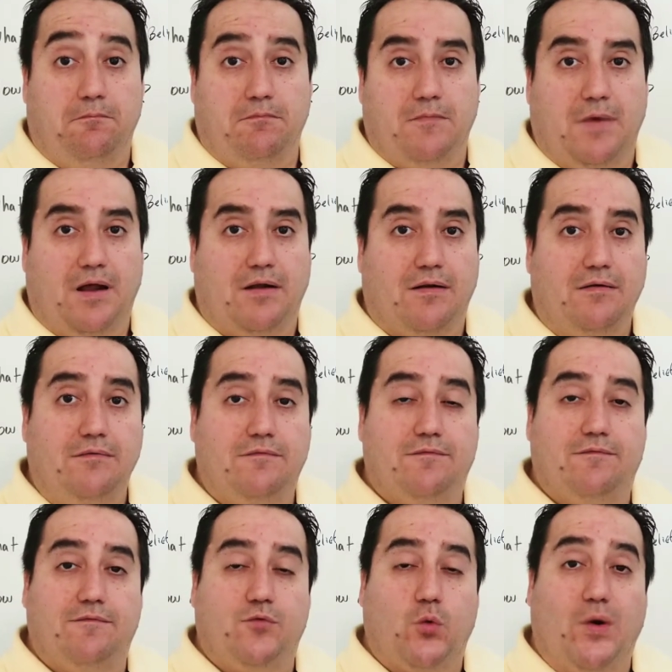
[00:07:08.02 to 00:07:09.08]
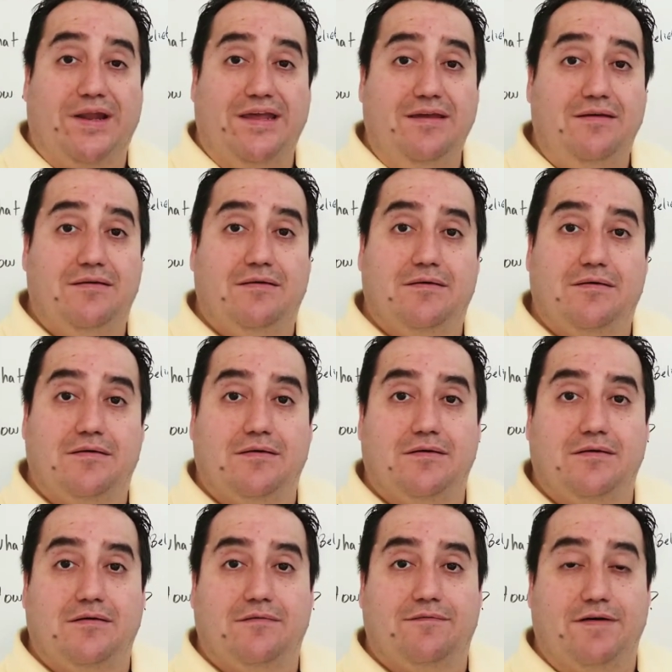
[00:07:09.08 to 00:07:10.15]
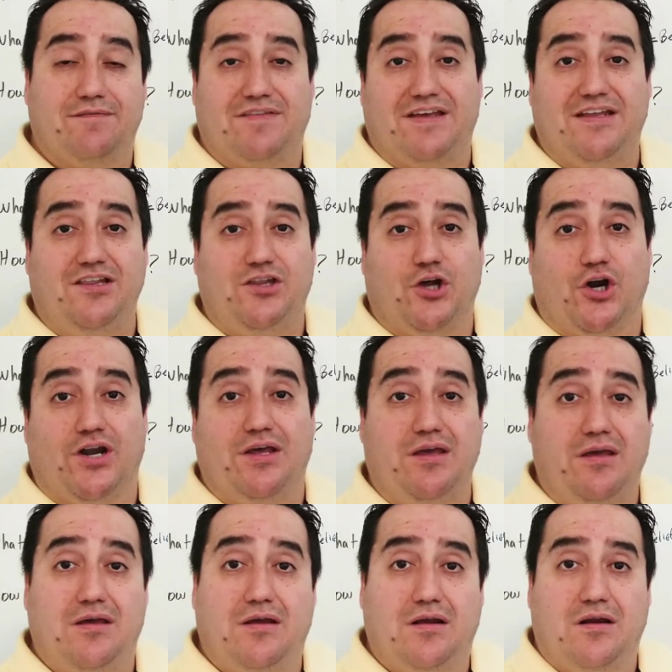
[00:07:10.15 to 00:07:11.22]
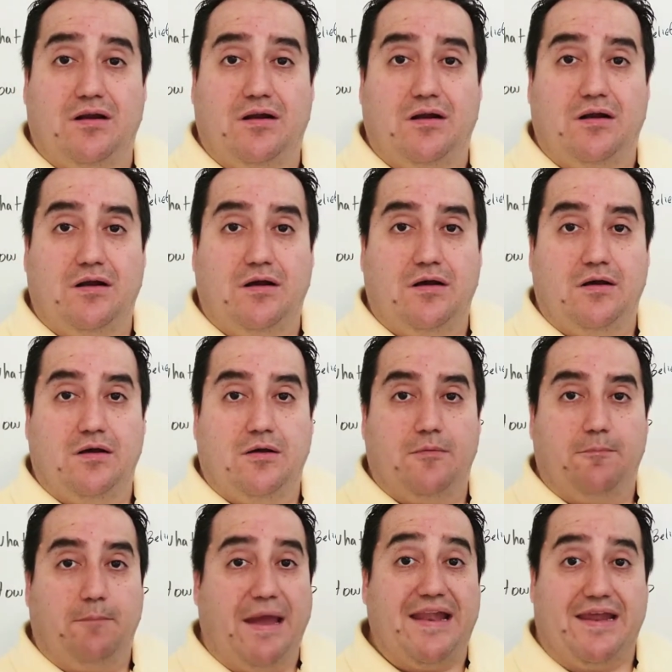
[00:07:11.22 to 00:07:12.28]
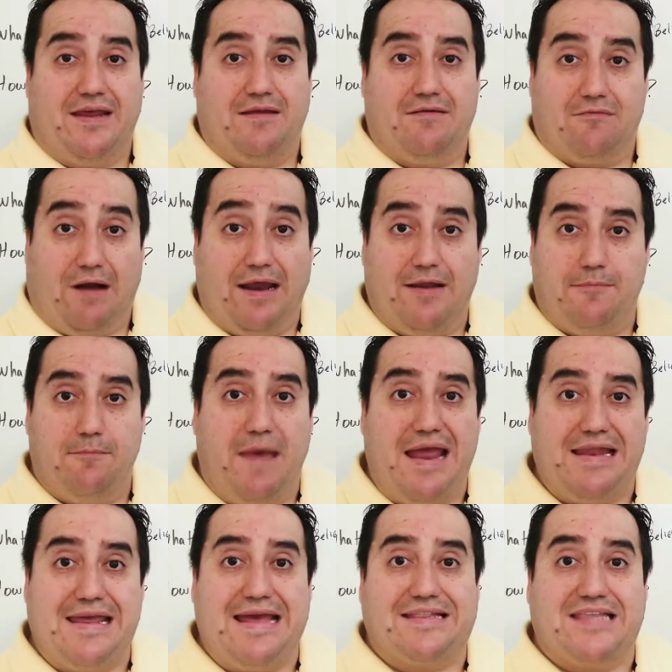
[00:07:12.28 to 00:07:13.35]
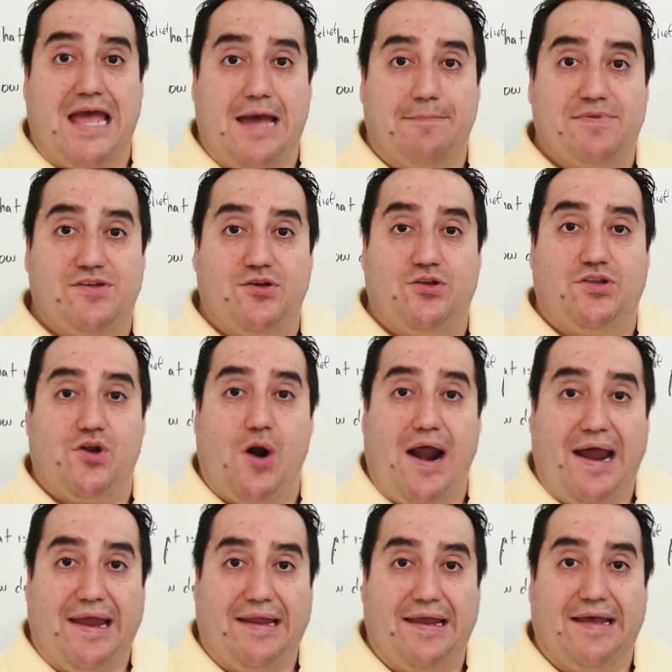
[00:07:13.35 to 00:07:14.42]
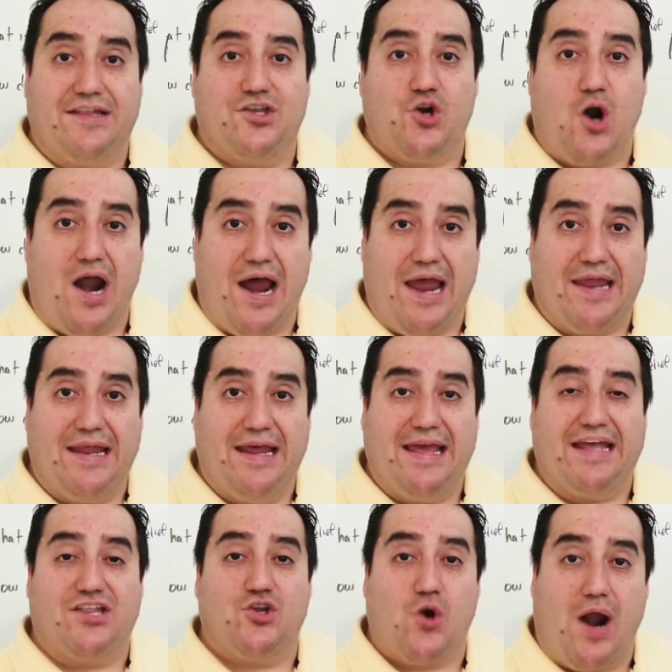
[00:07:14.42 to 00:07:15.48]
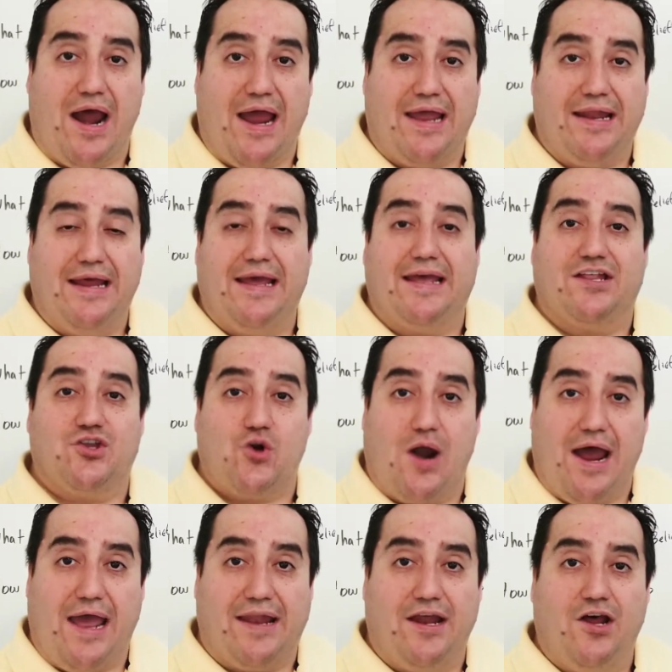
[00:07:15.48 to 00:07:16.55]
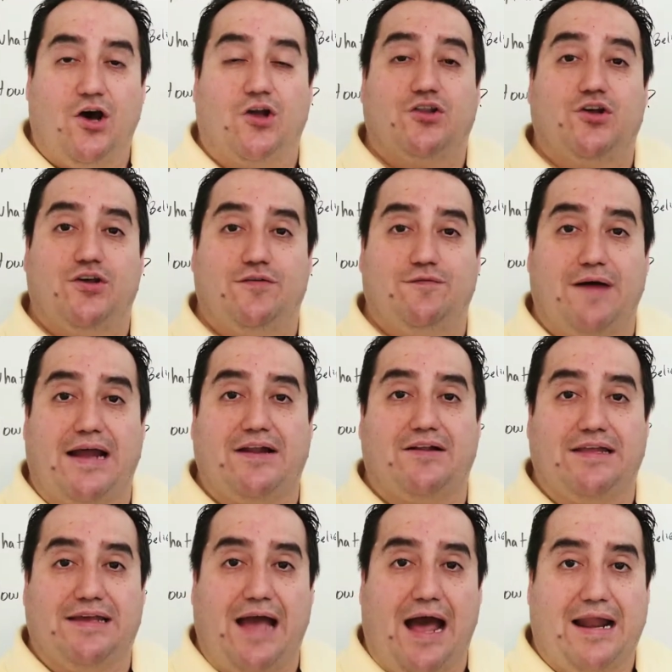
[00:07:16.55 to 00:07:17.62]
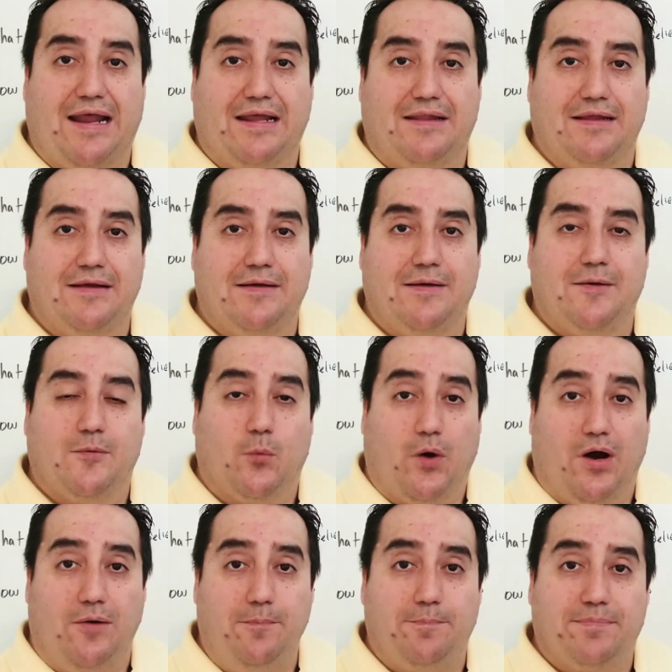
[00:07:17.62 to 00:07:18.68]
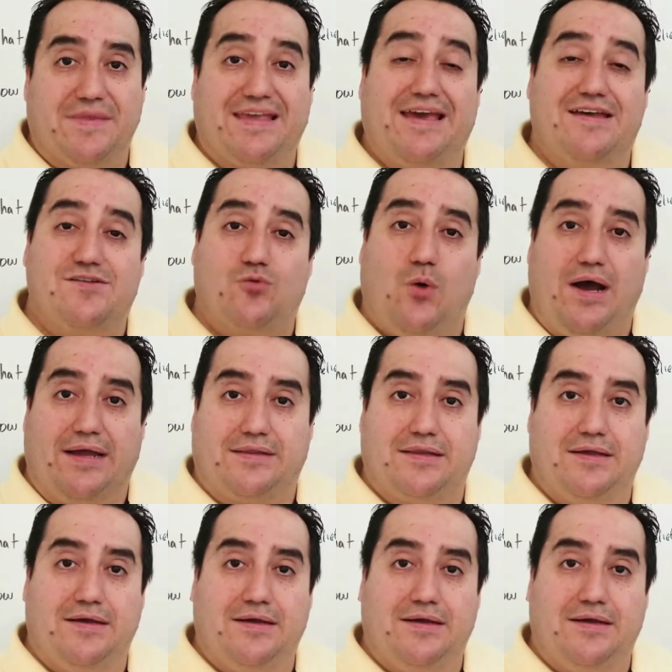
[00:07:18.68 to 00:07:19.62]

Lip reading: I don't know, 20, 15, 30? Many, right? Many attempts you tried and tried and tried and tried until you finally got it. Well, guess what?